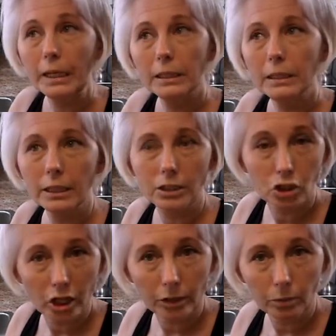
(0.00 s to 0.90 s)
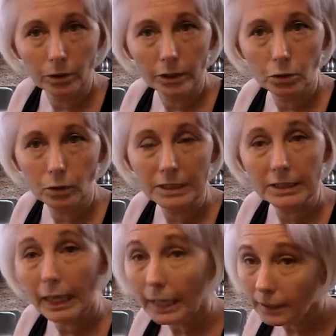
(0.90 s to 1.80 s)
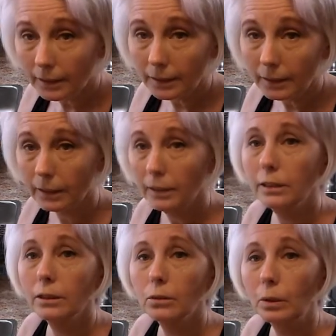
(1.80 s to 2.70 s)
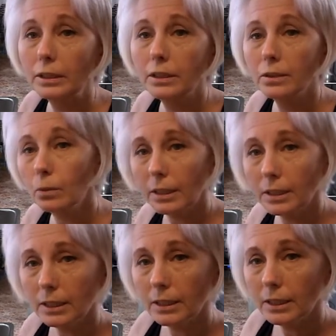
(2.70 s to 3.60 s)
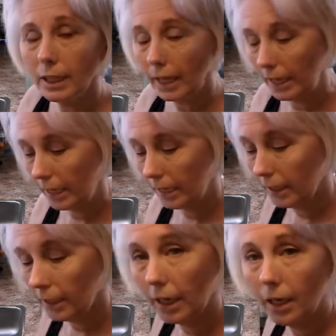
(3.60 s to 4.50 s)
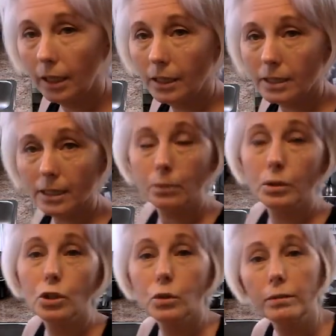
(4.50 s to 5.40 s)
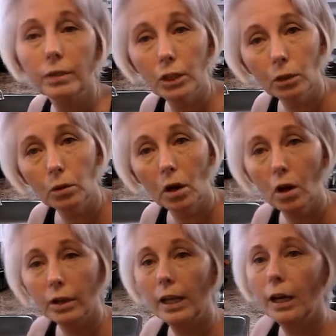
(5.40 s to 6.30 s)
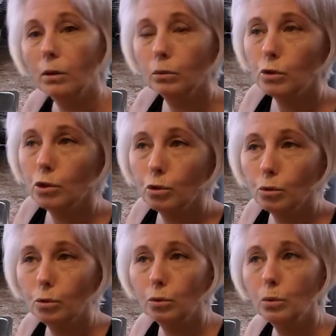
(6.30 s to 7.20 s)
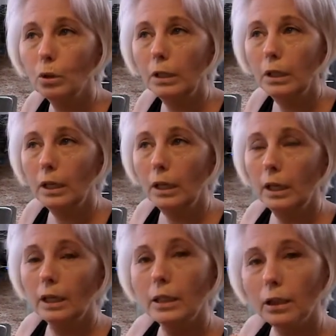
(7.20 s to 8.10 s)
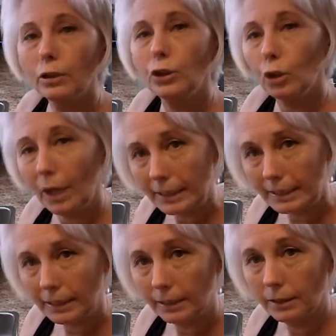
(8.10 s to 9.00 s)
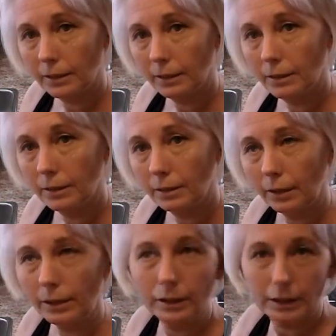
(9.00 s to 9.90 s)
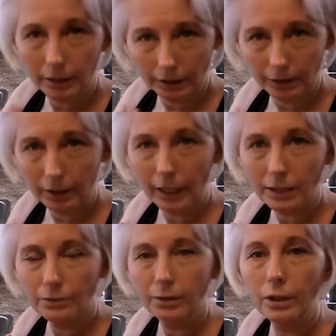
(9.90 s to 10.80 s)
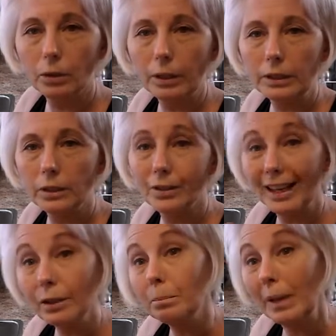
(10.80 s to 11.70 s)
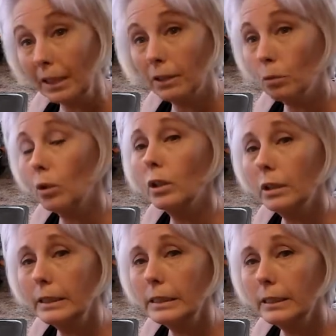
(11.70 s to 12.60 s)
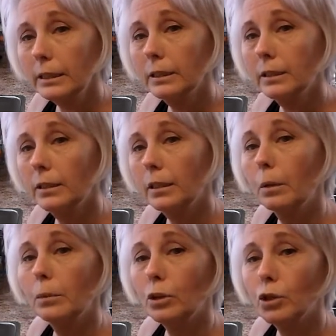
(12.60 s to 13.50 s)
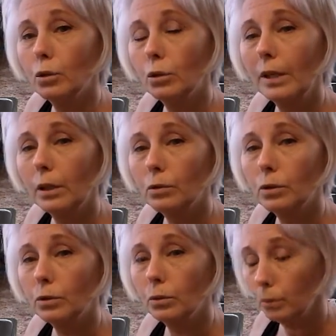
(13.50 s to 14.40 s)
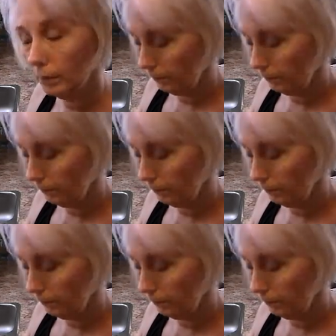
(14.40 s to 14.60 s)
today's January 28th, 2020 and I said I would do a video on how to color your icing. I think the last video I did on how to make the royal icing. Now I'm going to show you how to